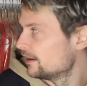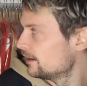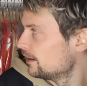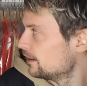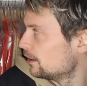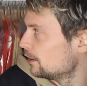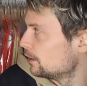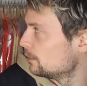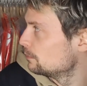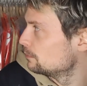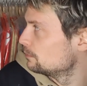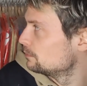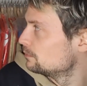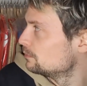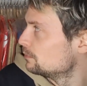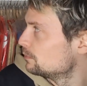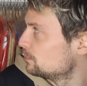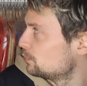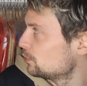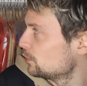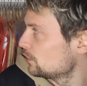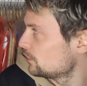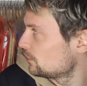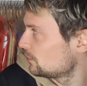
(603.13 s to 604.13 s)

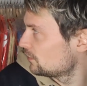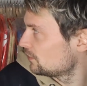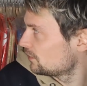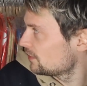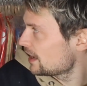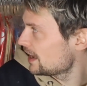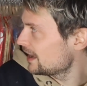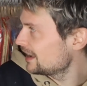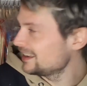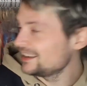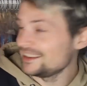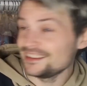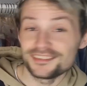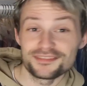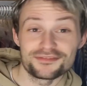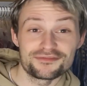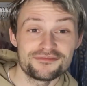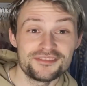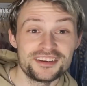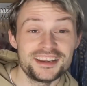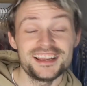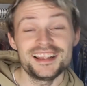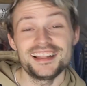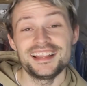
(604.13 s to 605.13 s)
But that is
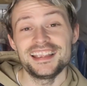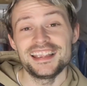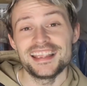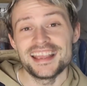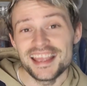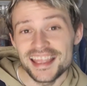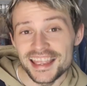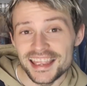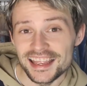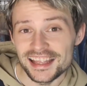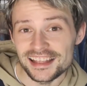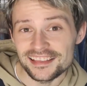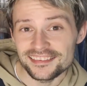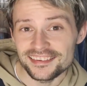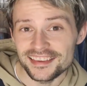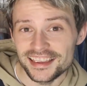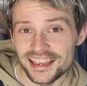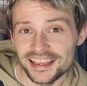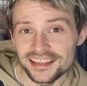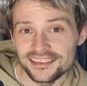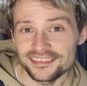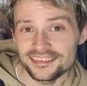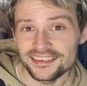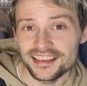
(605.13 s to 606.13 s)
really it.
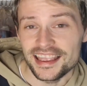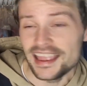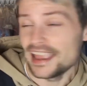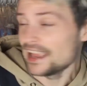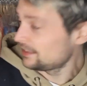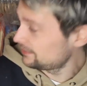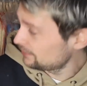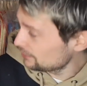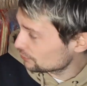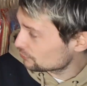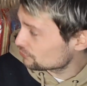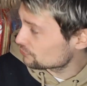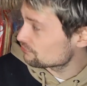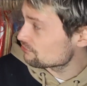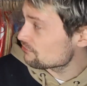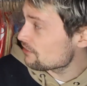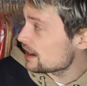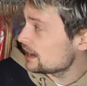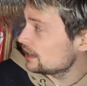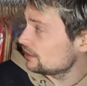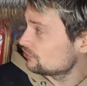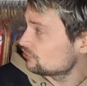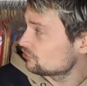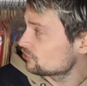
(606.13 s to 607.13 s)
It's a
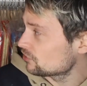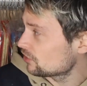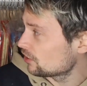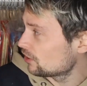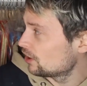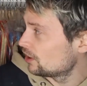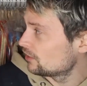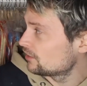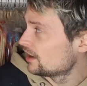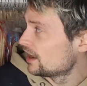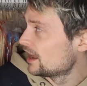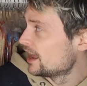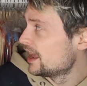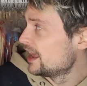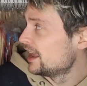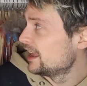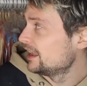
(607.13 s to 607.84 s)
great shirt.